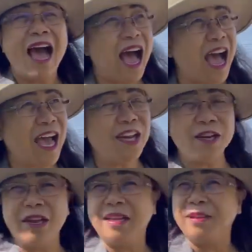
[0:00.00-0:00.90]

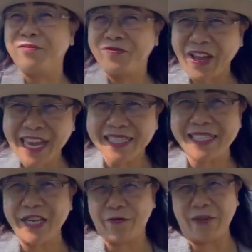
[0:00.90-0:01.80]
and face
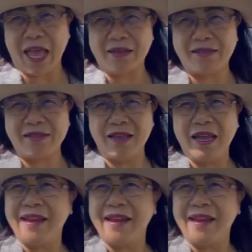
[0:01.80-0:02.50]
the facts.